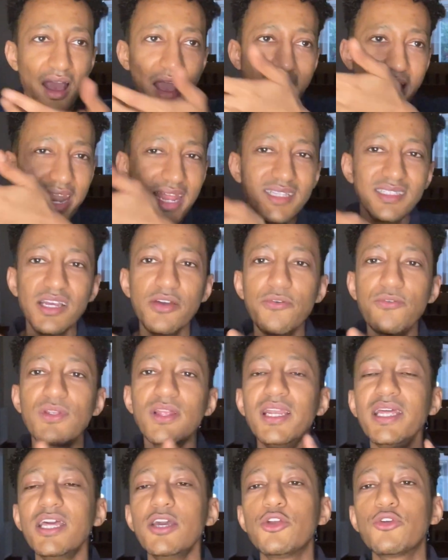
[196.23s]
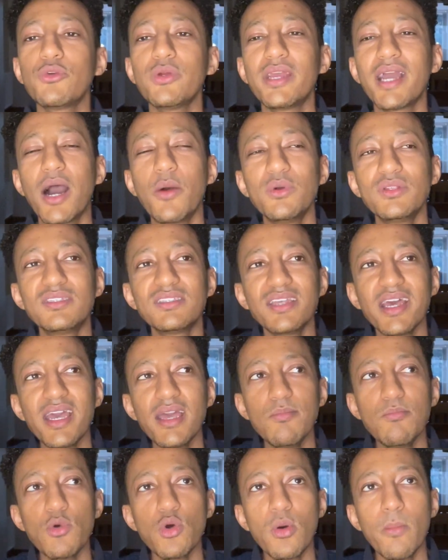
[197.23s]
And I definitely agree. I would say
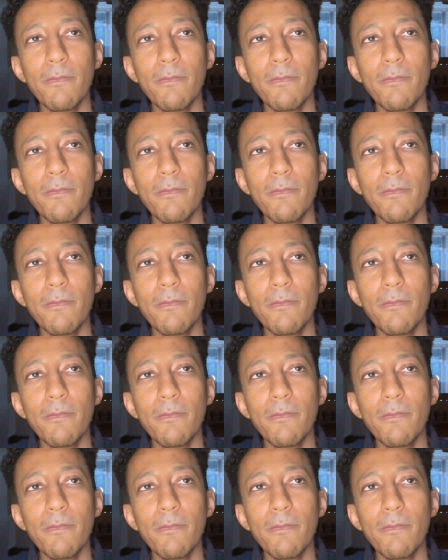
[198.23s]
more